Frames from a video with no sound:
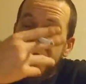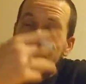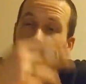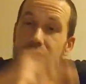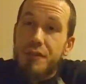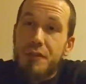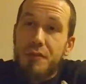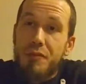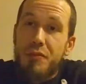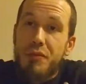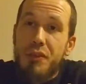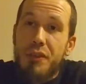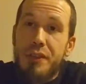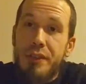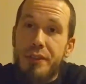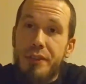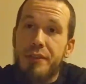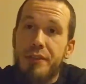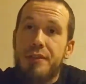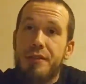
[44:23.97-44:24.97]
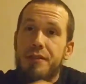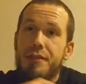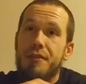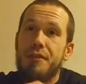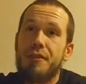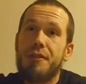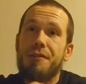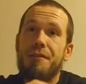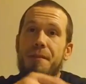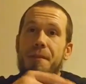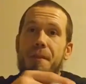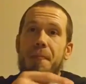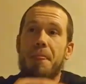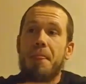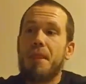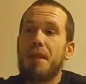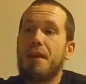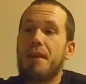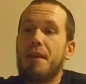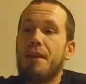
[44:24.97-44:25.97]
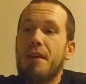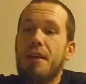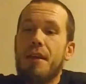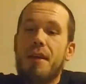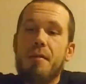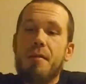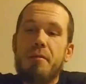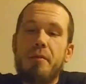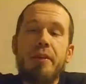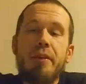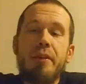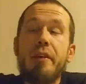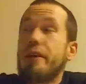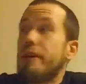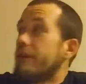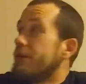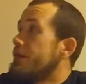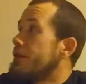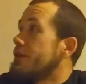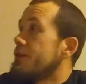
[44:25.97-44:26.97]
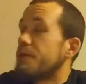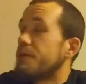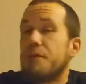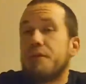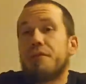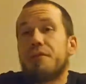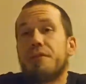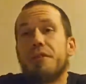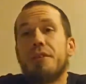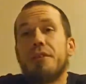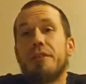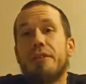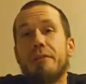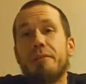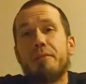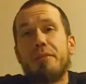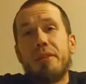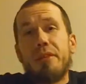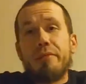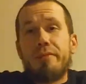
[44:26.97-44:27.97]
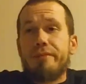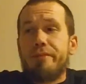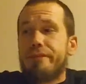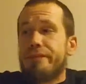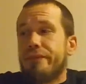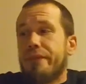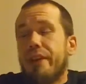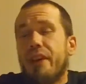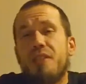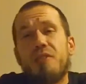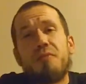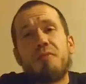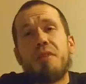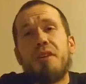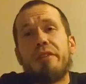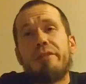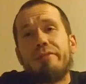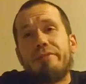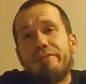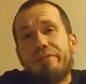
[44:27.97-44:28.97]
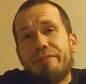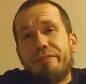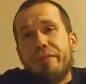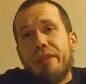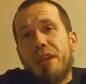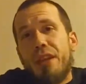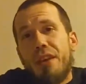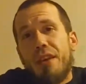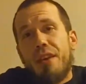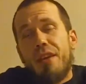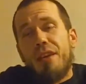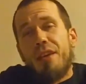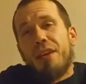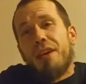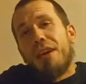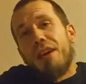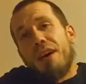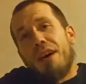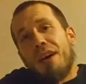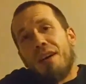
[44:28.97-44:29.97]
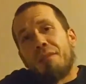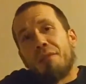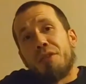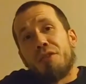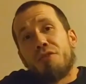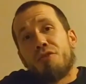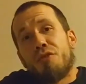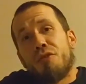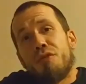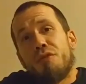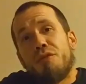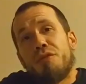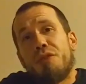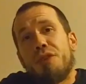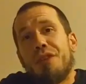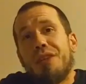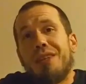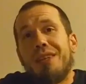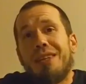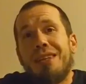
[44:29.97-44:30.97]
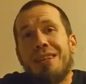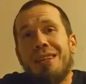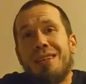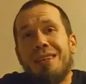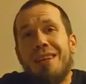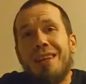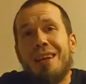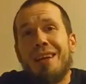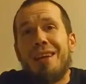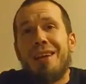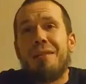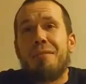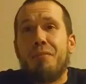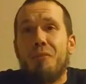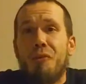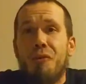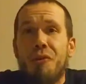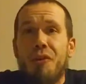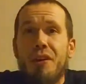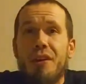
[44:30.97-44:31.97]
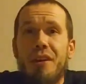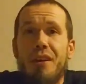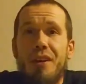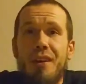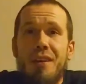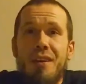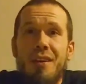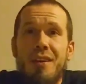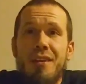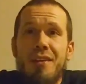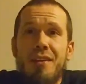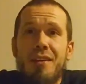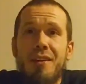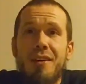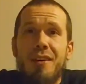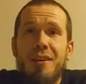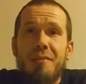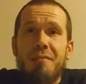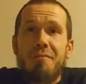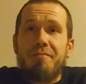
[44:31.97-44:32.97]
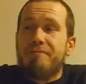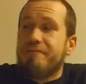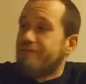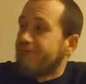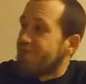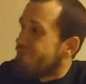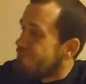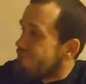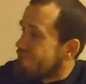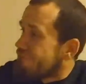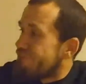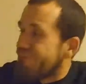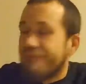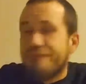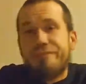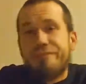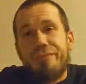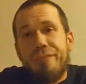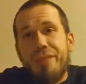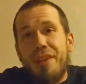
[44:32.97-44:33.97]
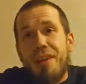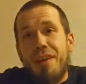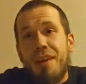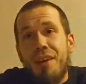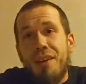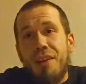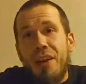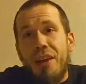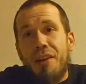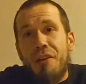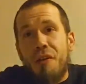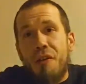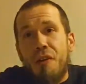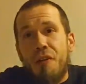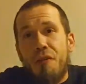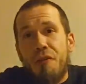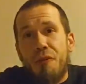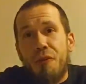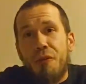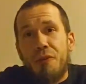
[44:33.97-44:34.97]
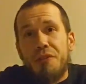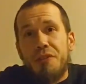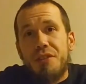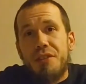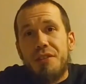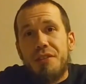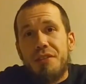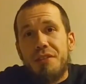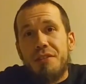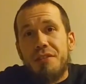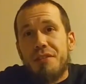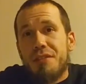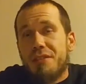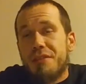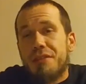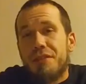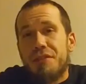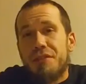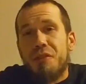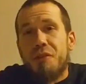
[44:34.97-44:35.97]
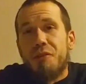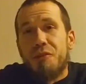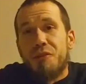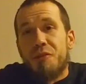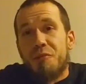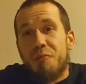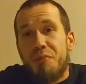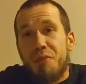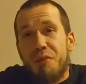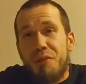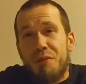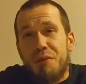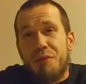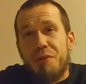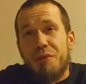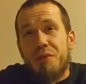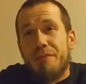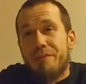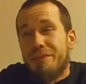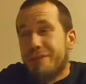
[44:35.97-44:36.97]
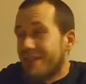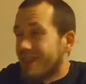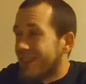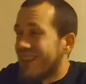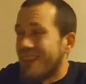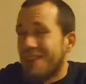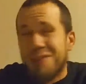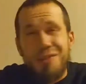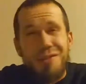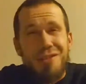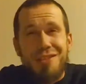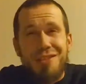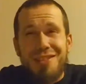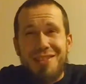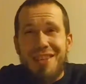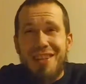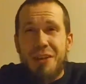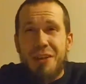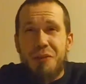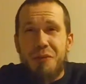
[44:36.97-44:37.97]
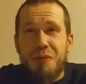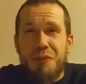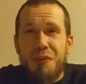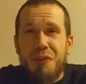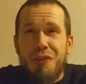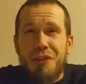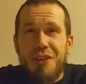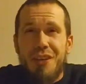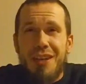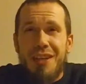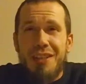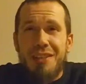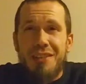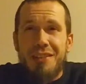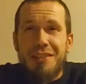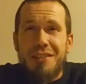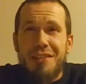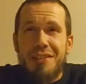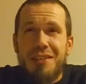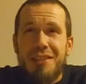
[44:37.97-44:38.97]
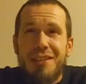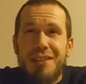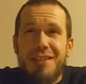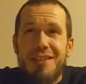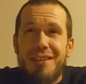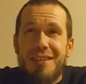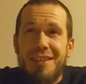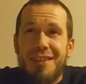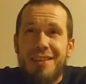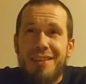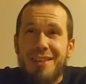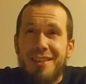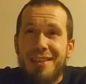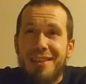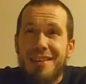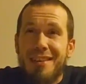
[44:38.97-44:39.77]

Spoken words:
new place. So, but yeah, it's supposed to get a good bit. I don't mind. I'm a true Indiana boy, and I like all 4 seasons. The snow is beautiful, kills the sound for all kinds of shit, and